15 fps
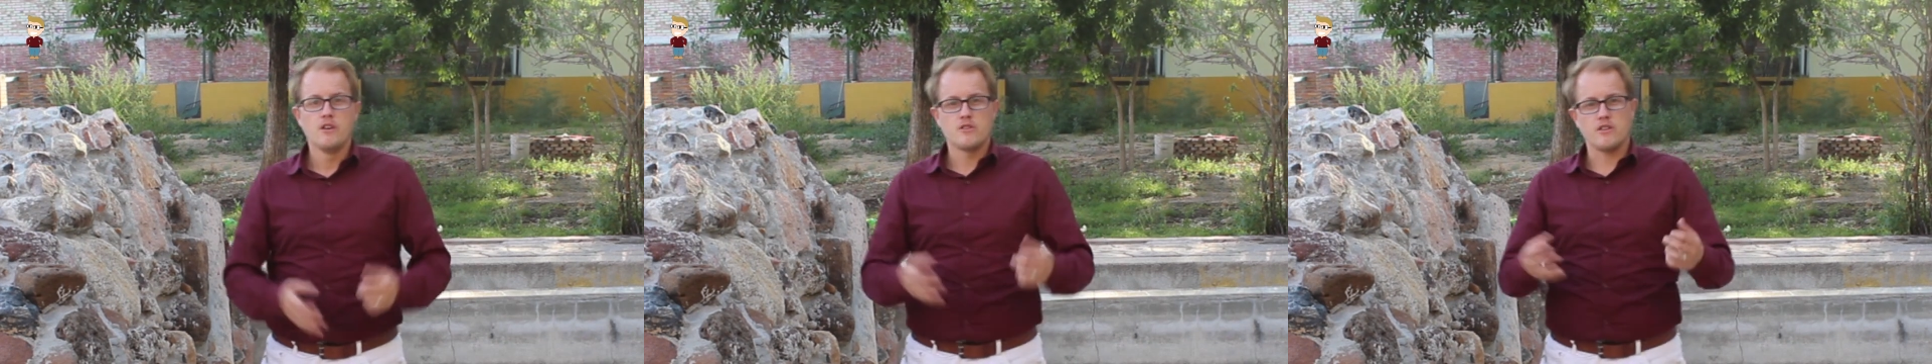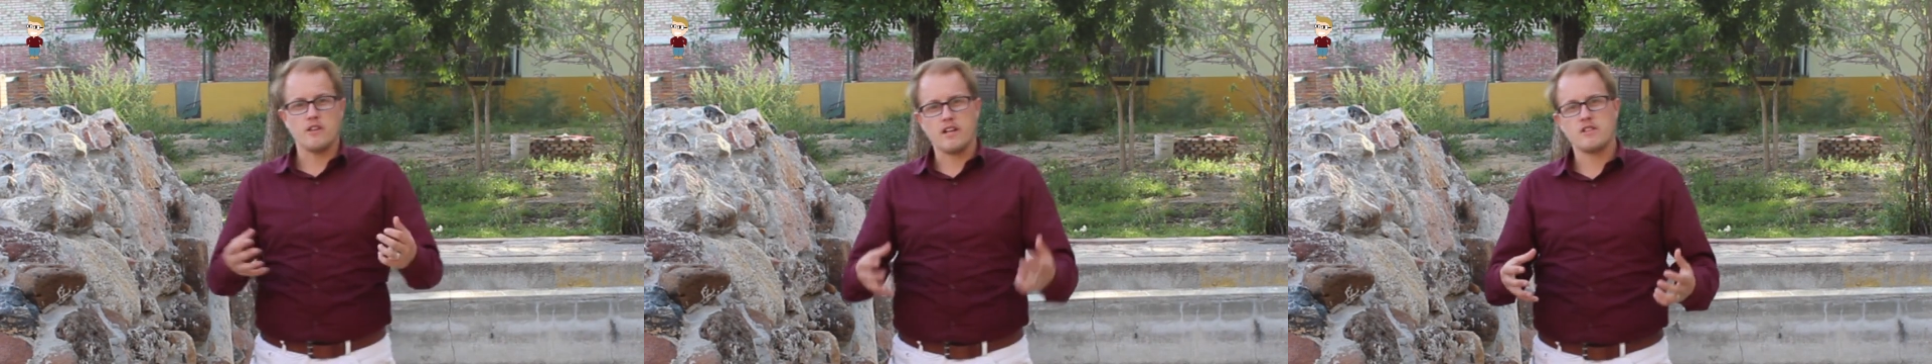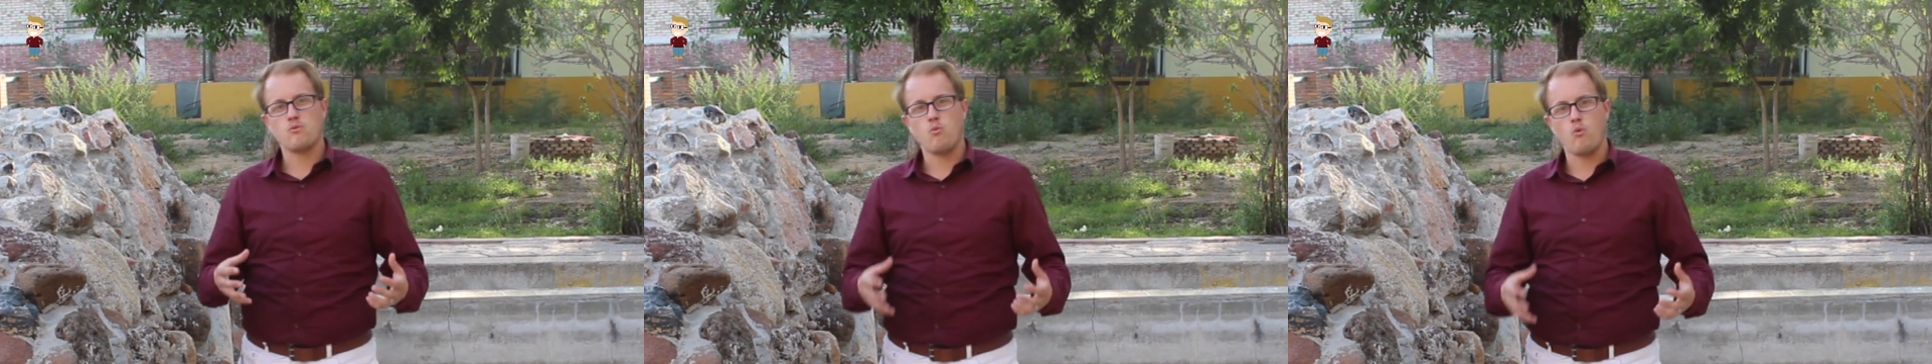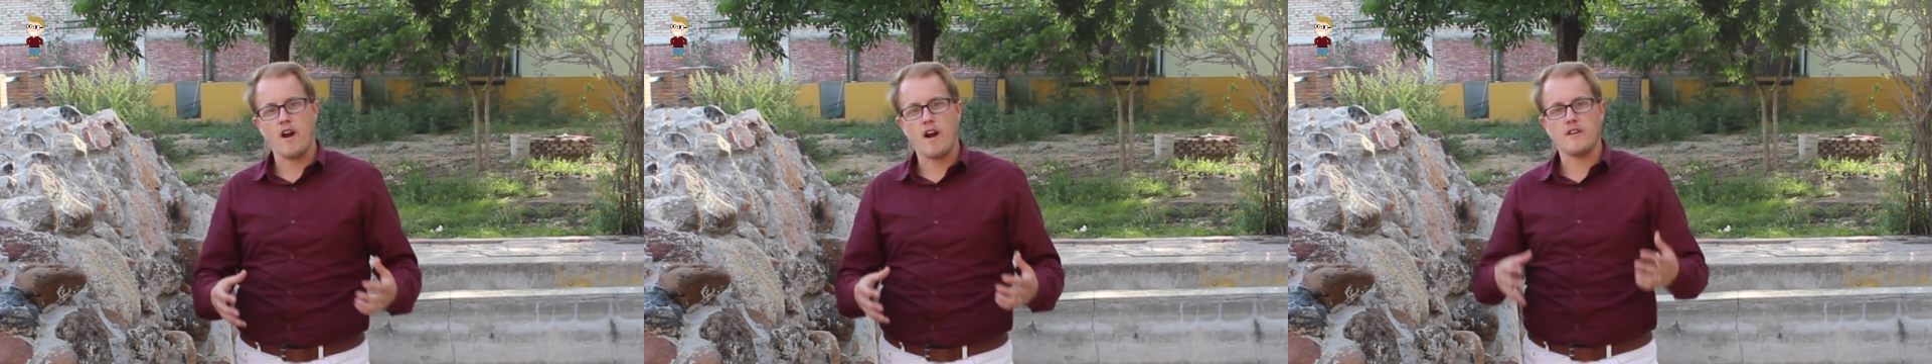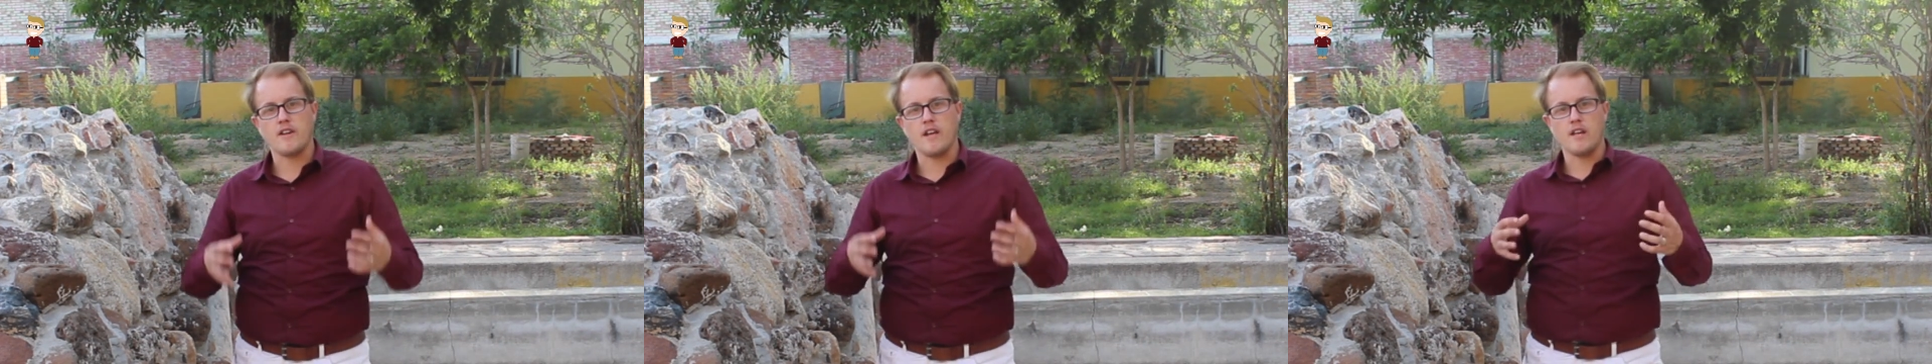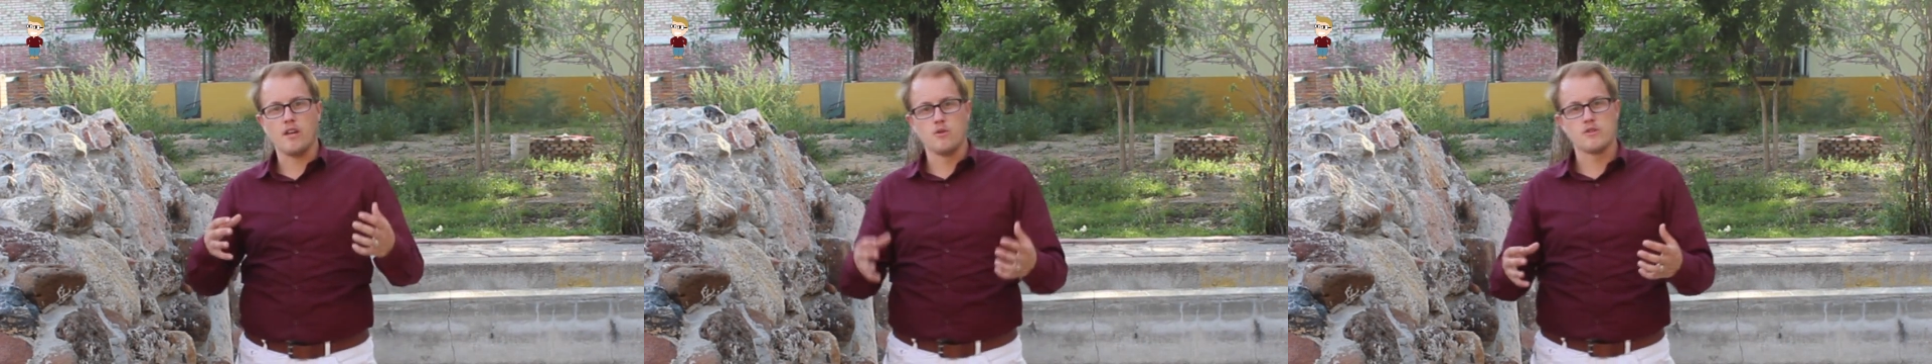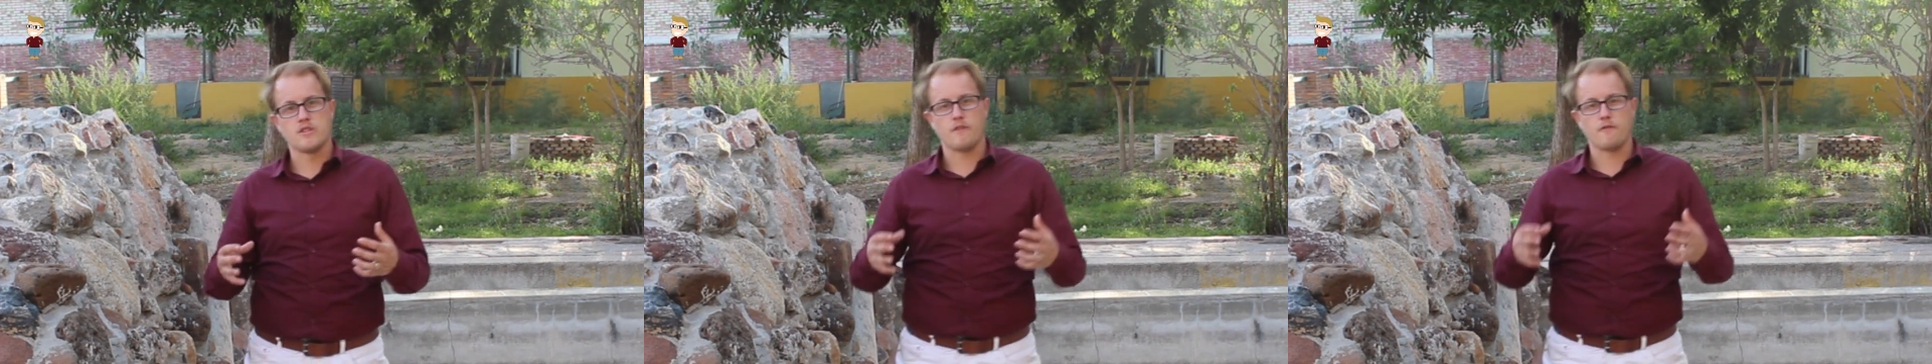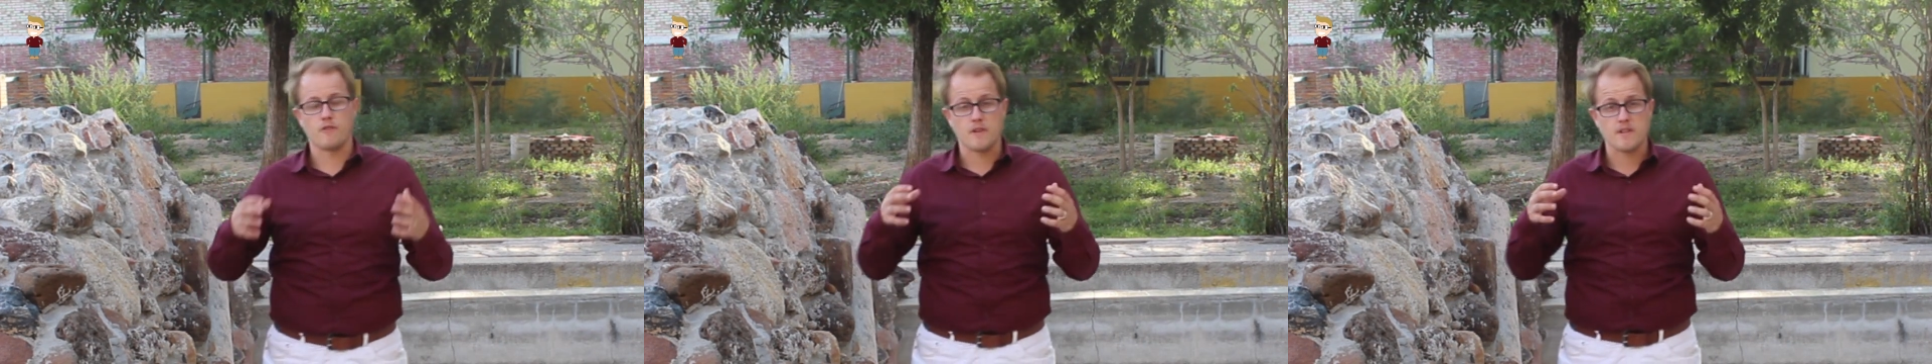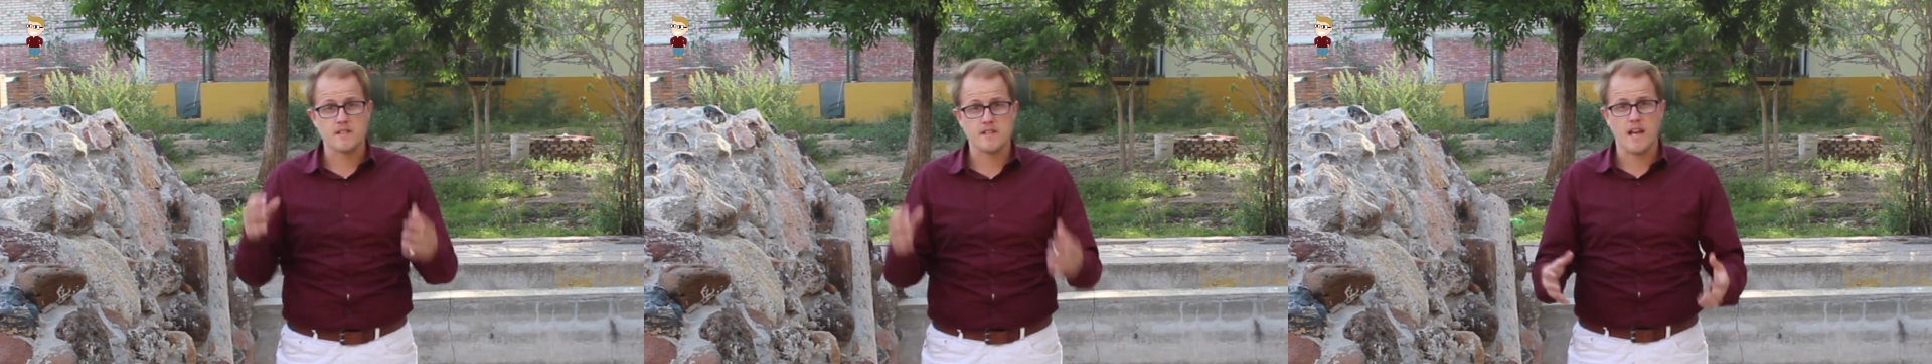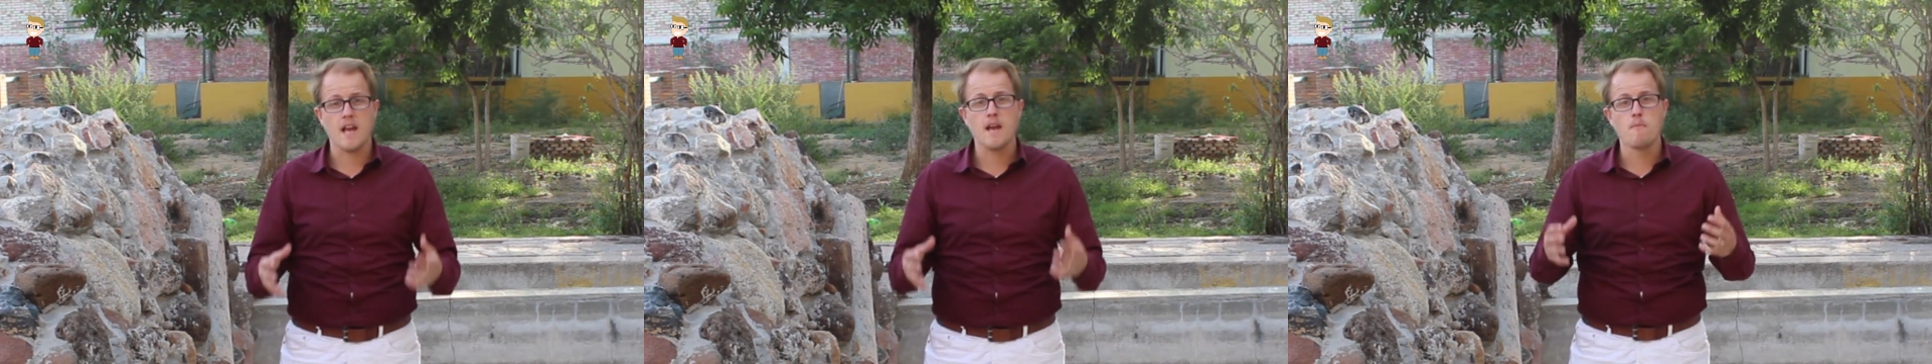So that's where they used it for the
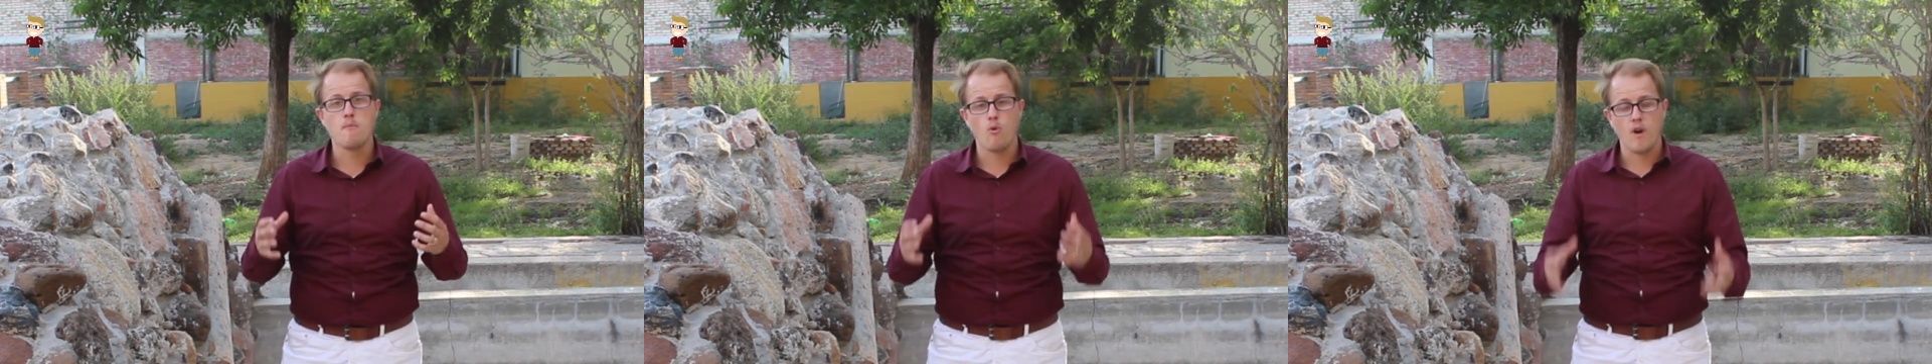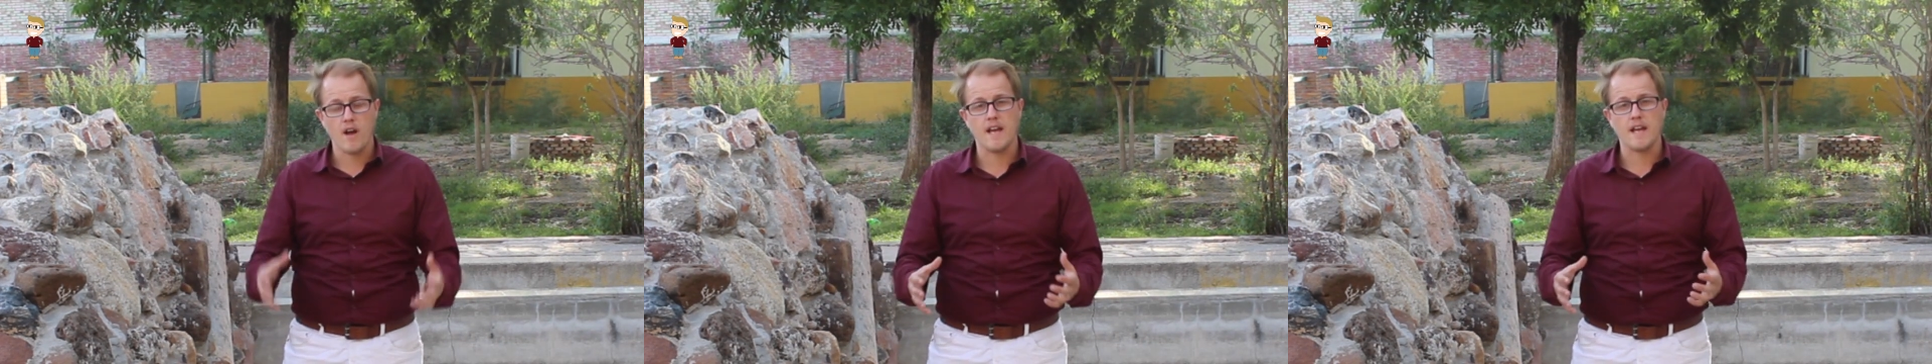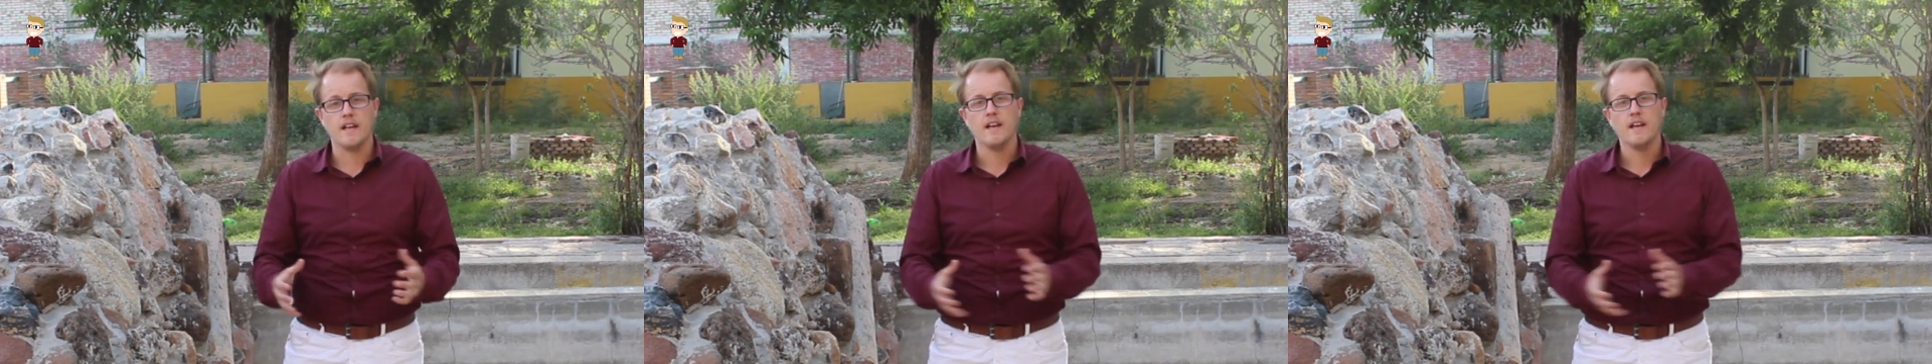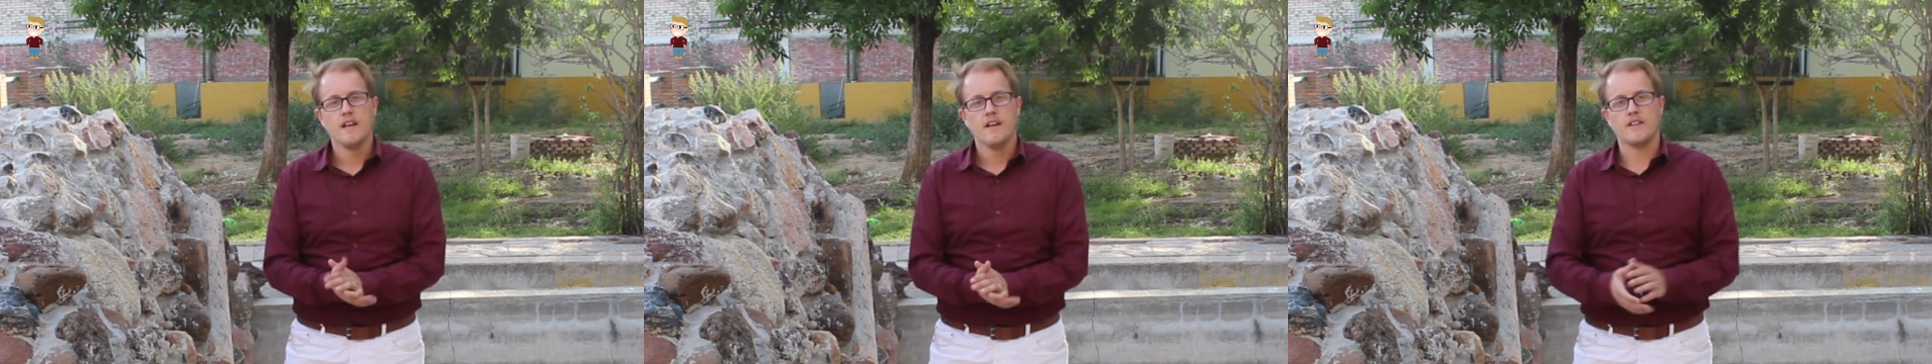same way